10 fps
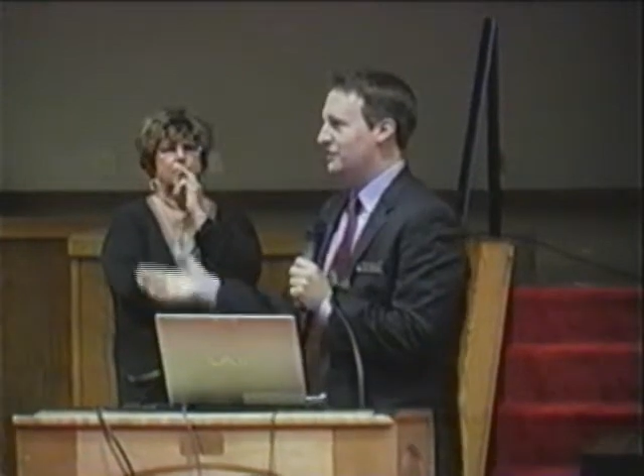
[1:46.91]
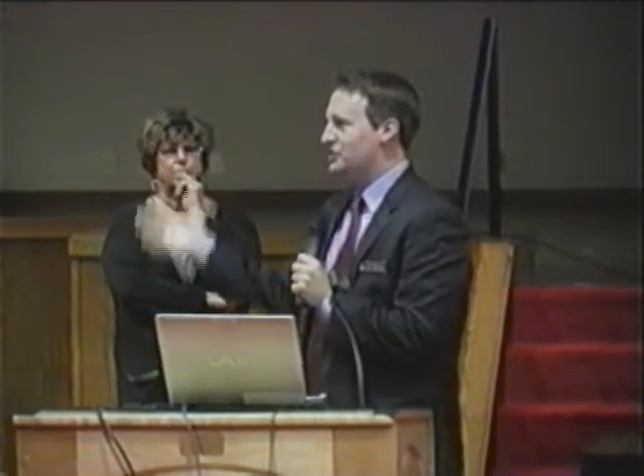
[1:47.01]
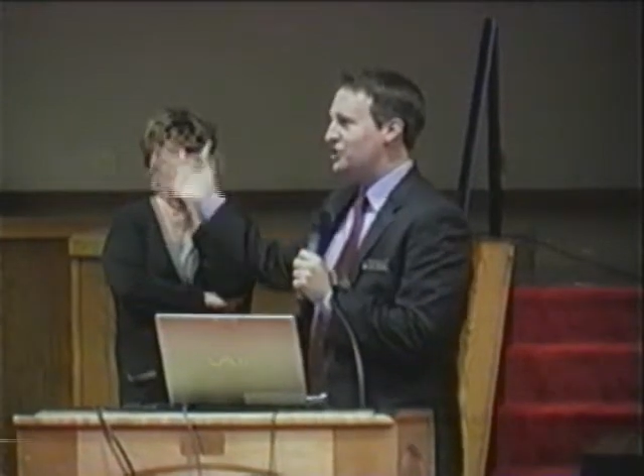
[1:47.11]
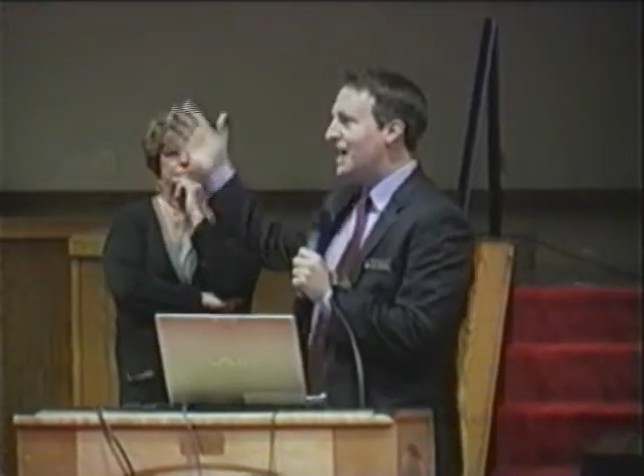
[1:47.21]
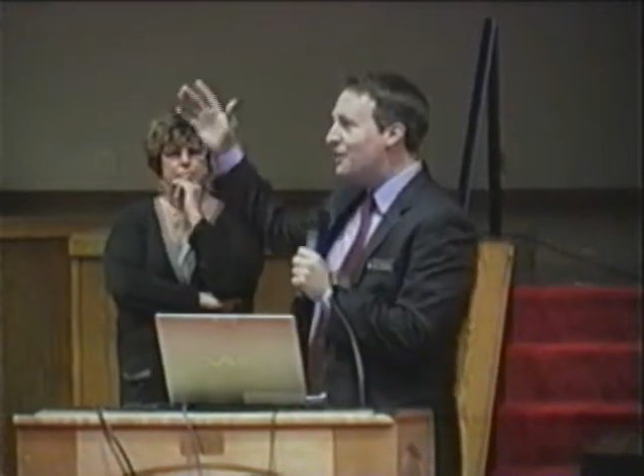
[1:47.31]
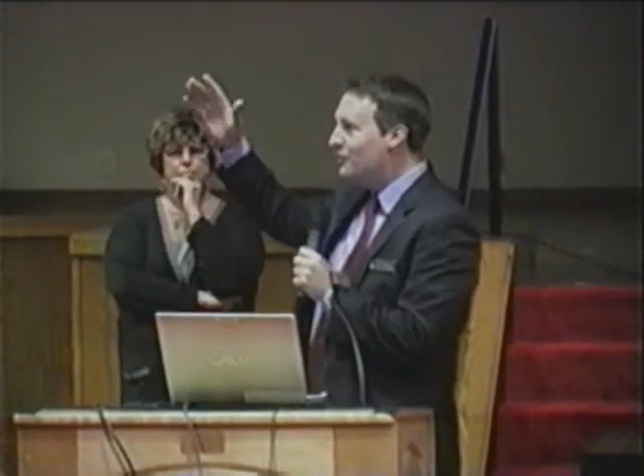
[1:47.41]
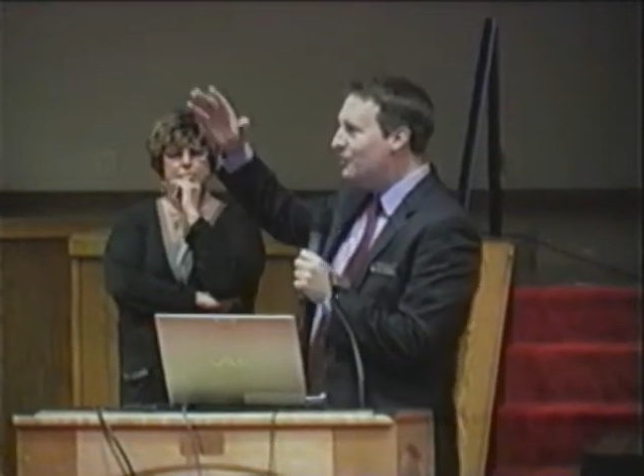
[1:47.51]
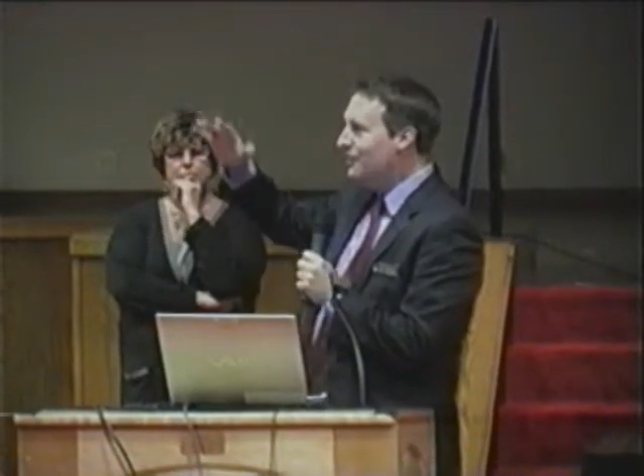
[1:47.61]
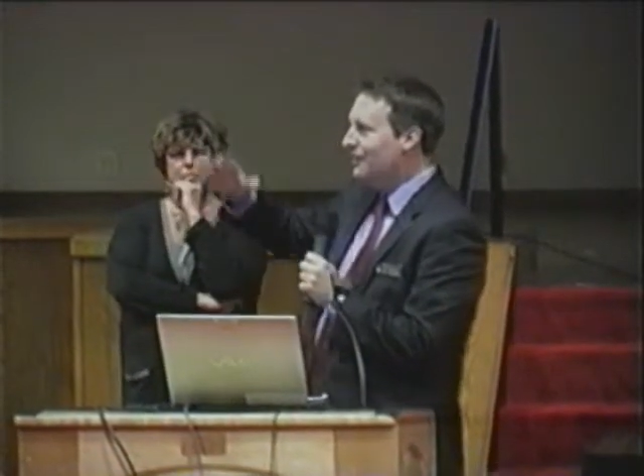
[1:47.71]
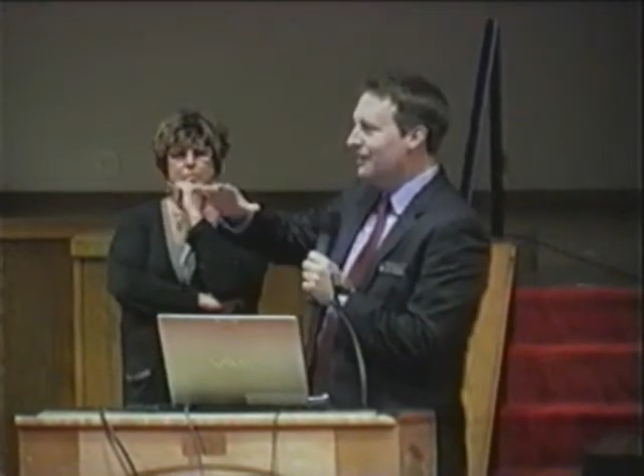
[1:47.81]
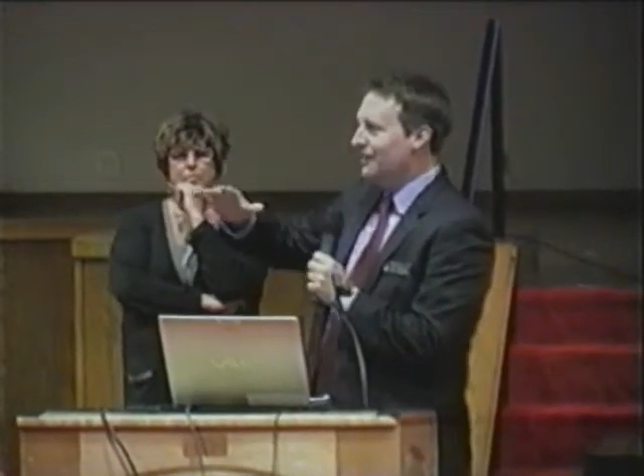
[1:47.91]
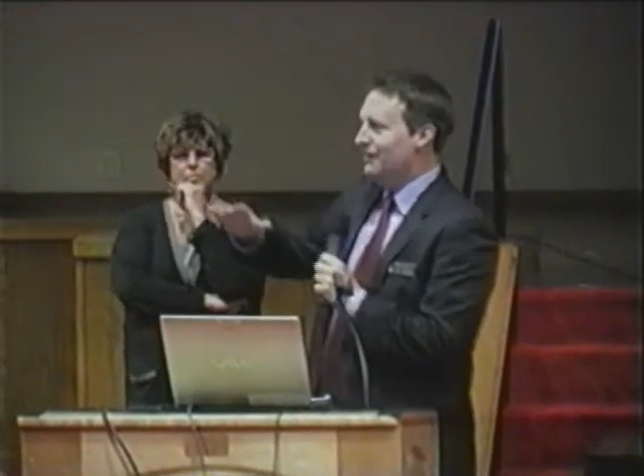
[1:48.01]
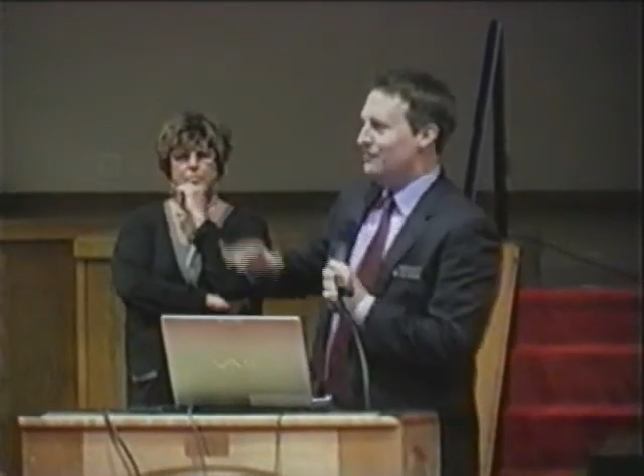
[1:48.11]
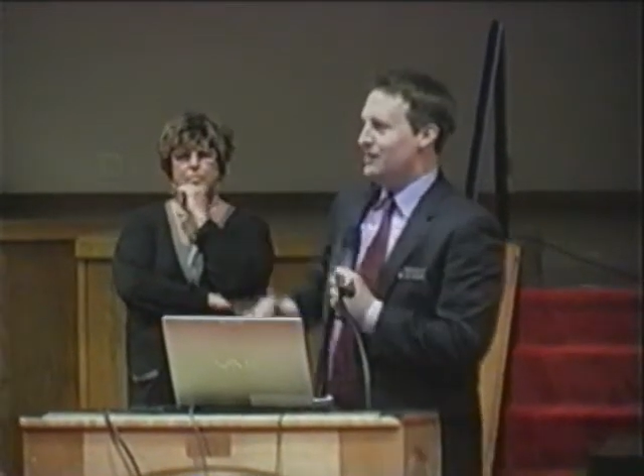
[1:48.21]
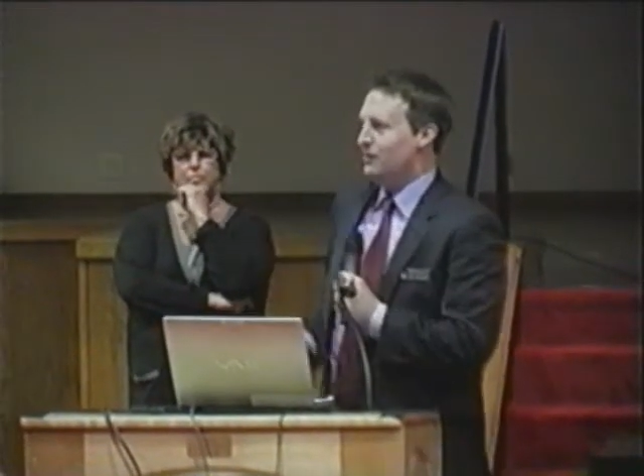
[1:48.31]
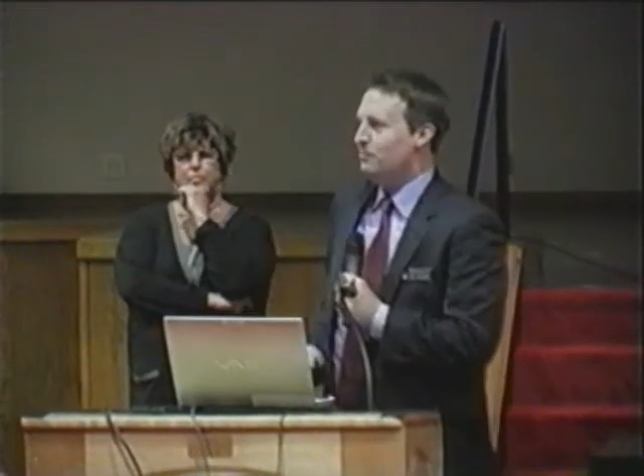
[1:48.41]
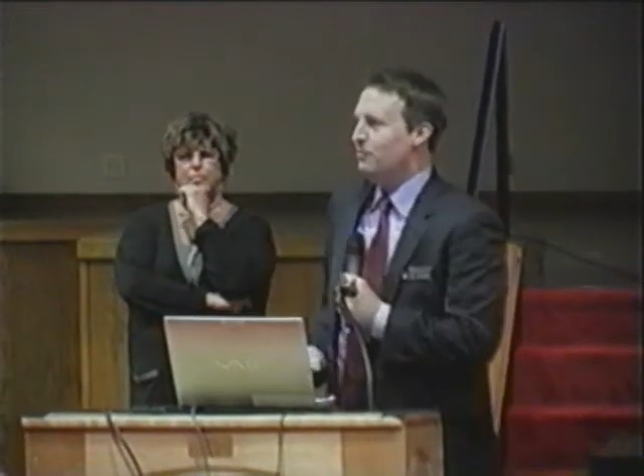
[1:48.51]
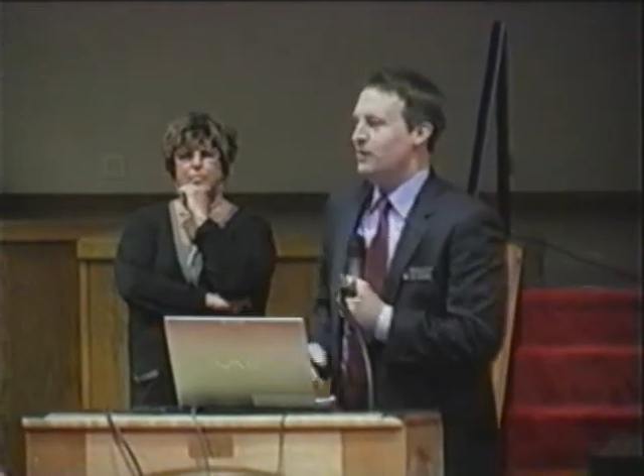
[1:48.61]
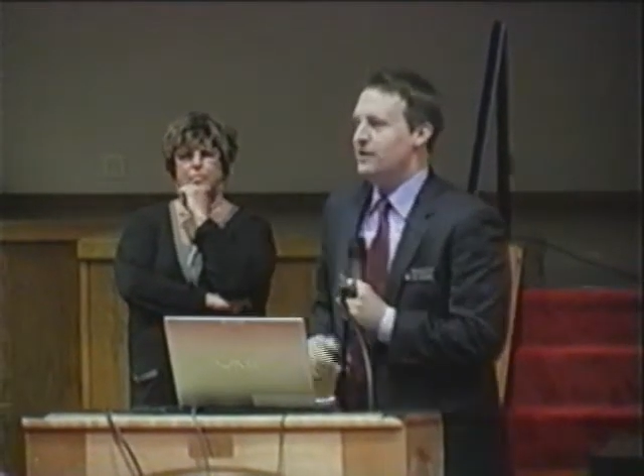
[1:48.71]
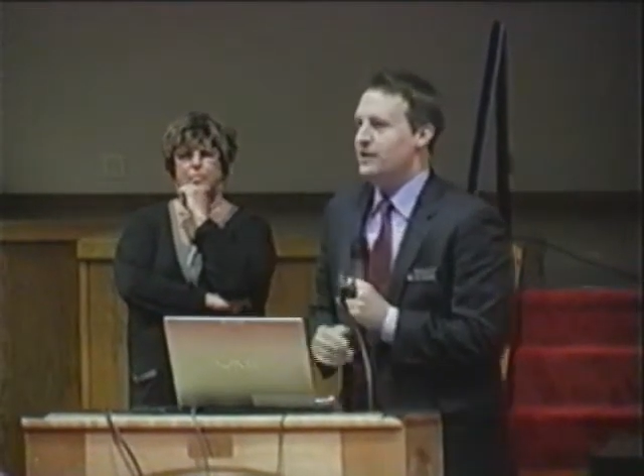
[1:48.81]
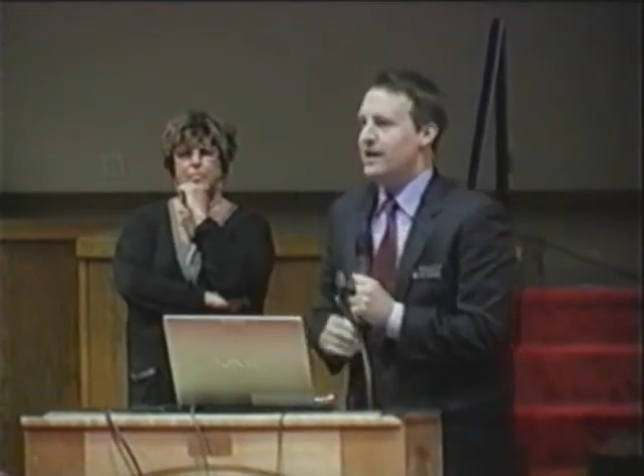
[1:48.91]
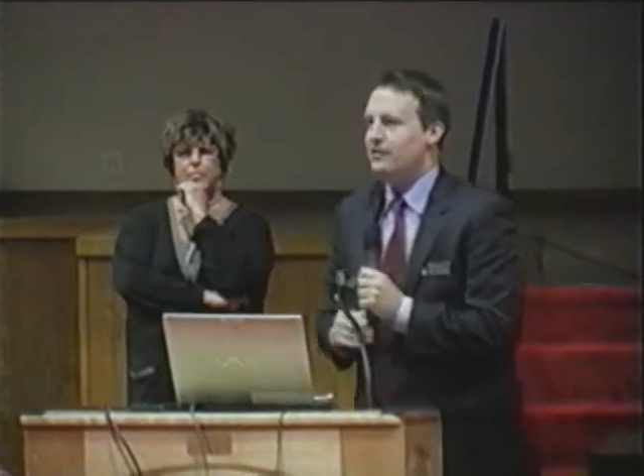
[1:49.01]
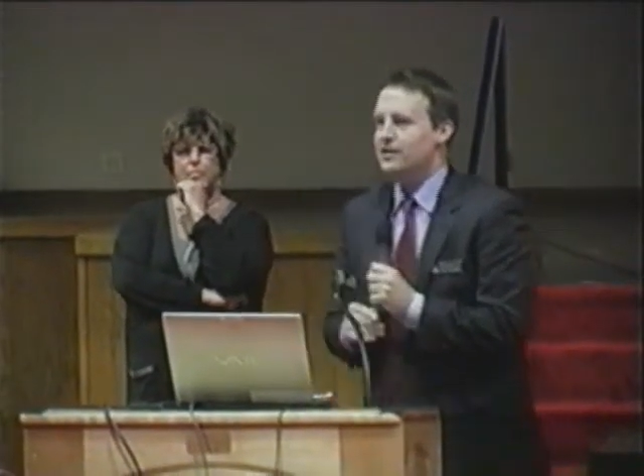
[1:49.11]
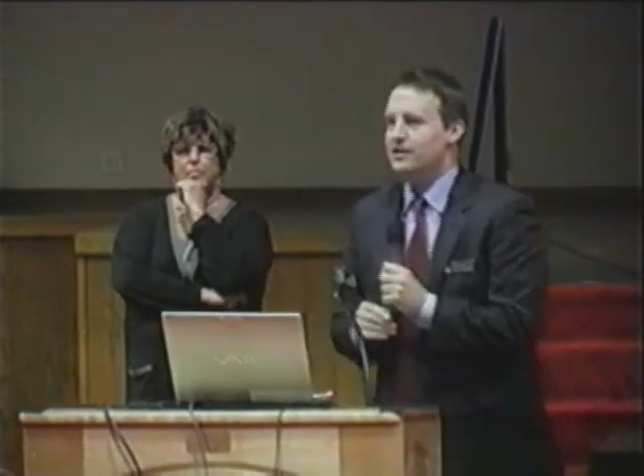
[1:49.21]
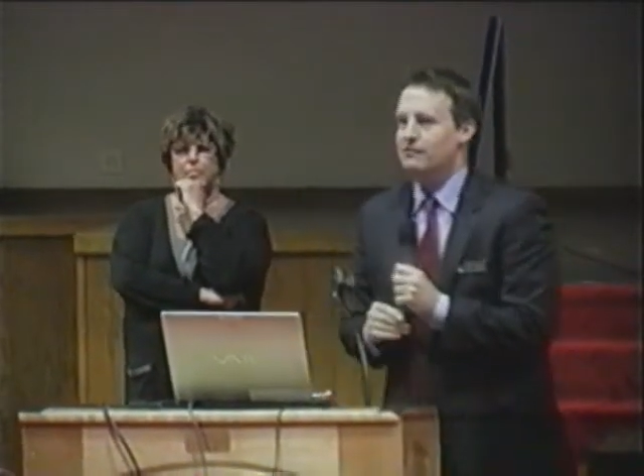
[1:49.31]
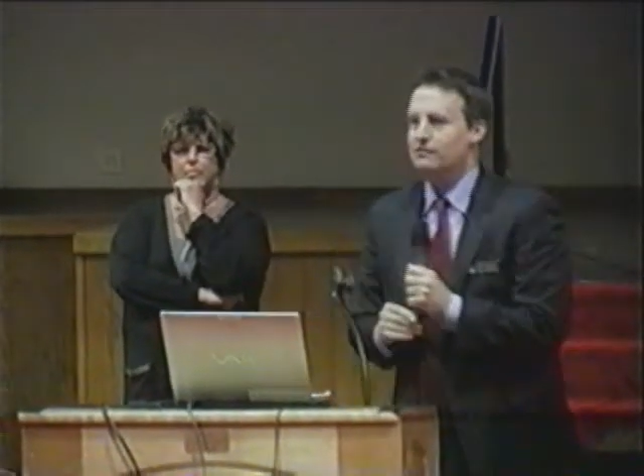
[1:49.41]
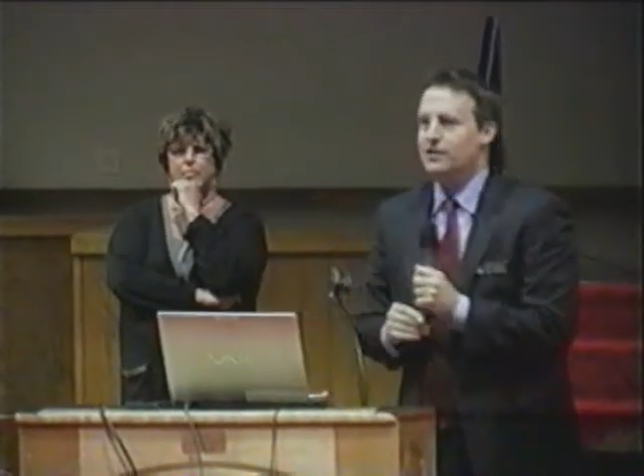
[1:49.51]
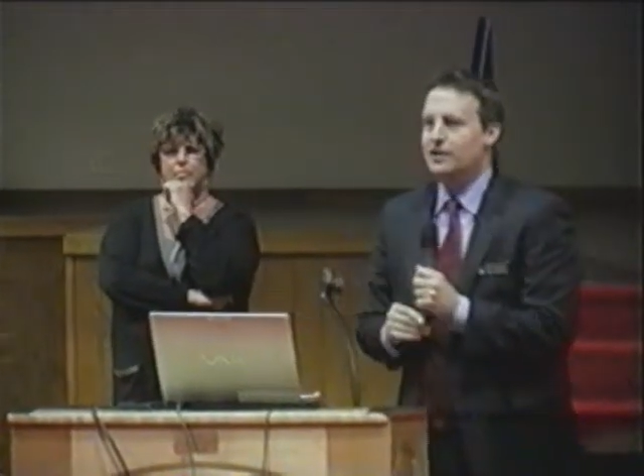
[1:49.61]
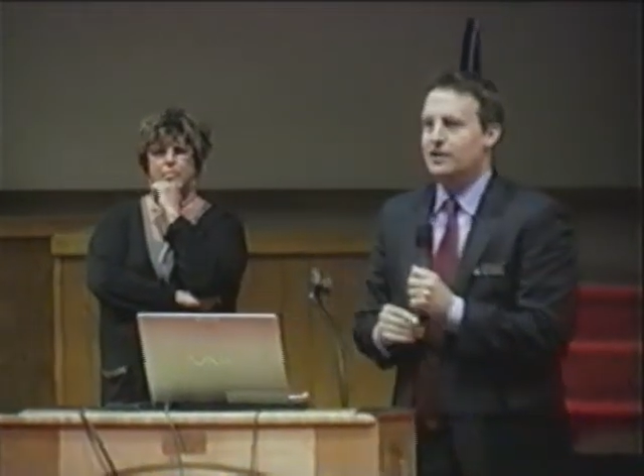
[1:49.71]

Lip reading: in the shadow of the airport, and I now live